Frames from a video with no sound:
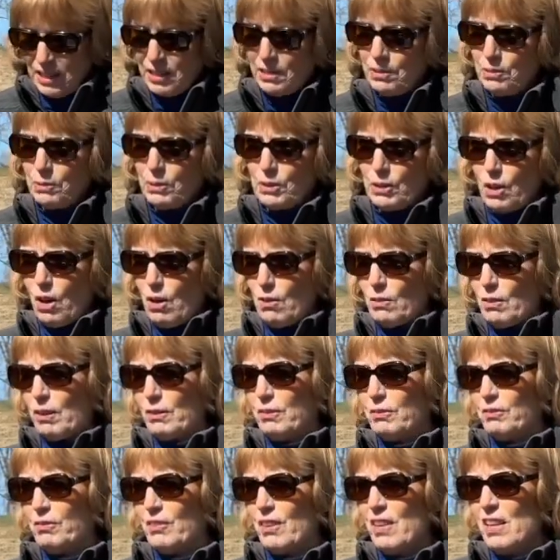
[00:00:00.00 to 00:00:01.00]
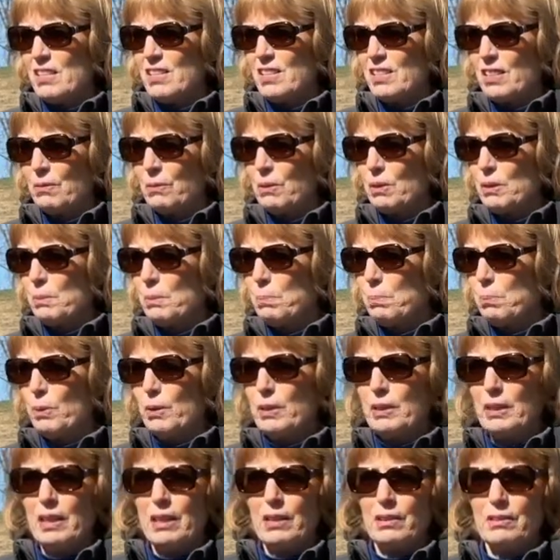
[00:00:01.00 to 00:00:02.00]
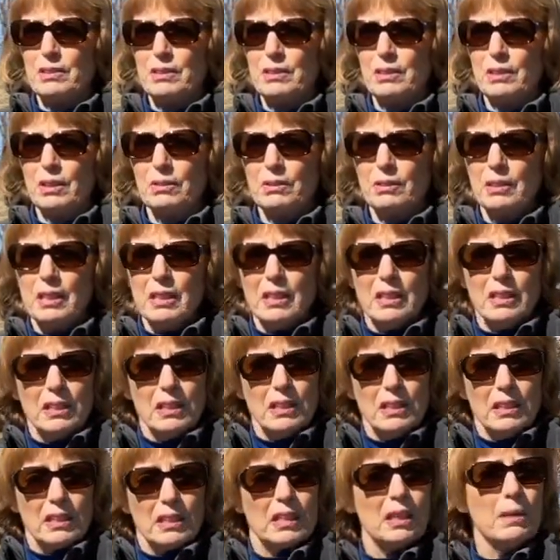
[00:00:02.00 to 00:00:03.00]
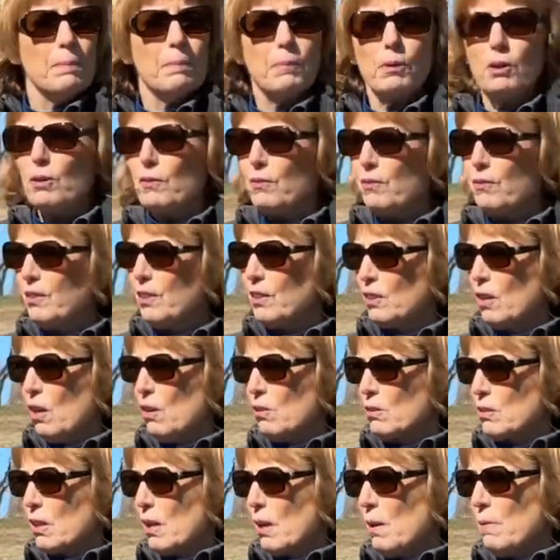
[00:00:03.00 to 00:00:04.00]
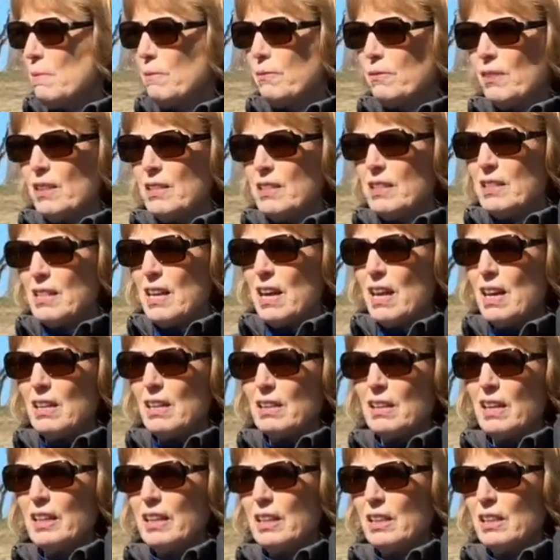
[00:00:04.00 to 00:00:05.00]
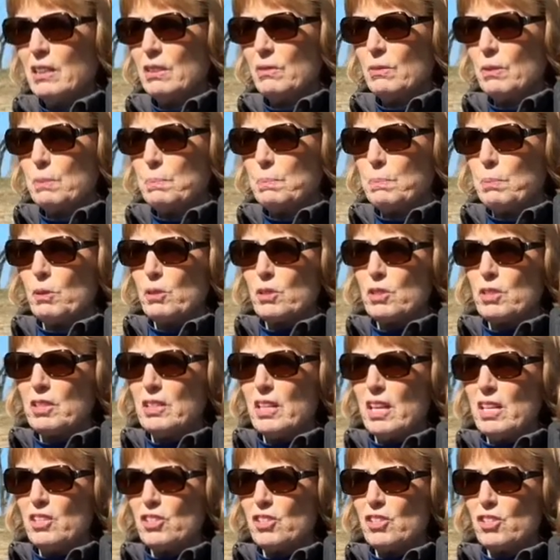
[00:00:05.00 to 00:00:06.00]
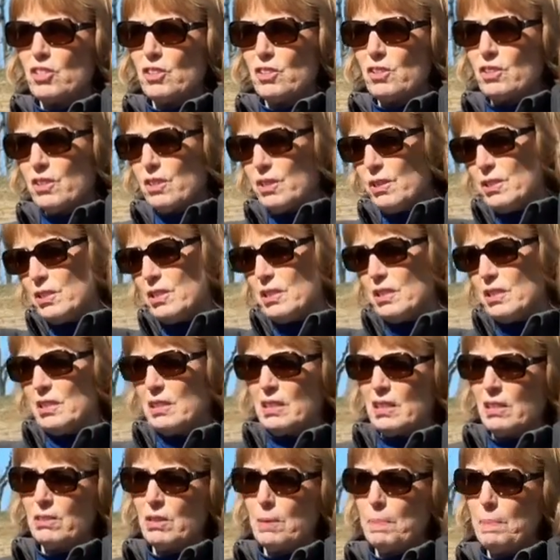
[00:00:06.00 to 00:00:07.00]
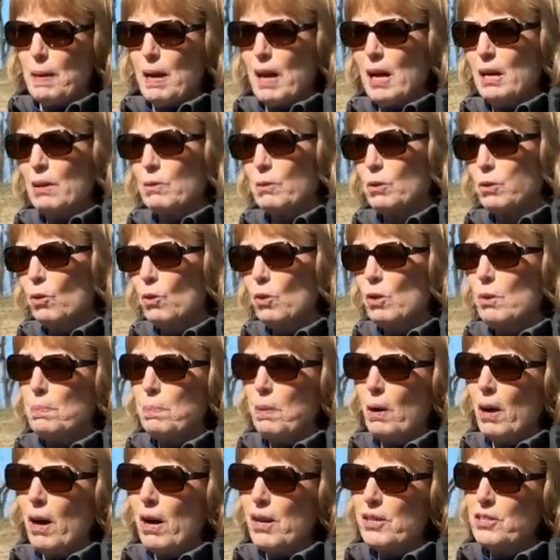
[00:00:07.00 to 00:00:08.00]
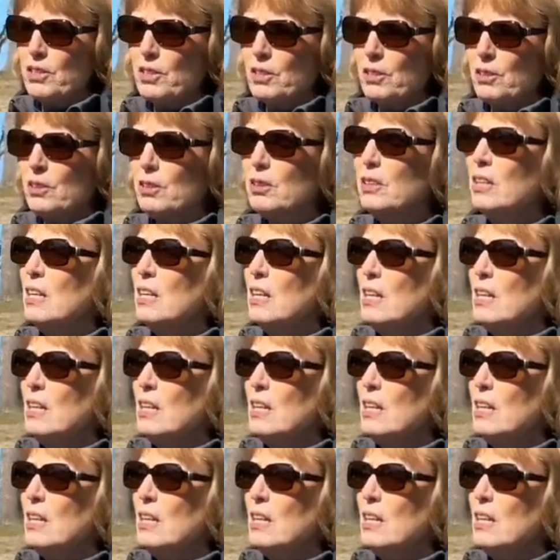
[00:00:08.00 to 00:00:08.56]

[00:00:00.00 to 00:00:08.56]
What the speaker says: and with all of our friends. I want to point out, you know, Kim Murphy, longtime friend and ally here with Berks Nature, sitting there in the back with Lauren Possinger.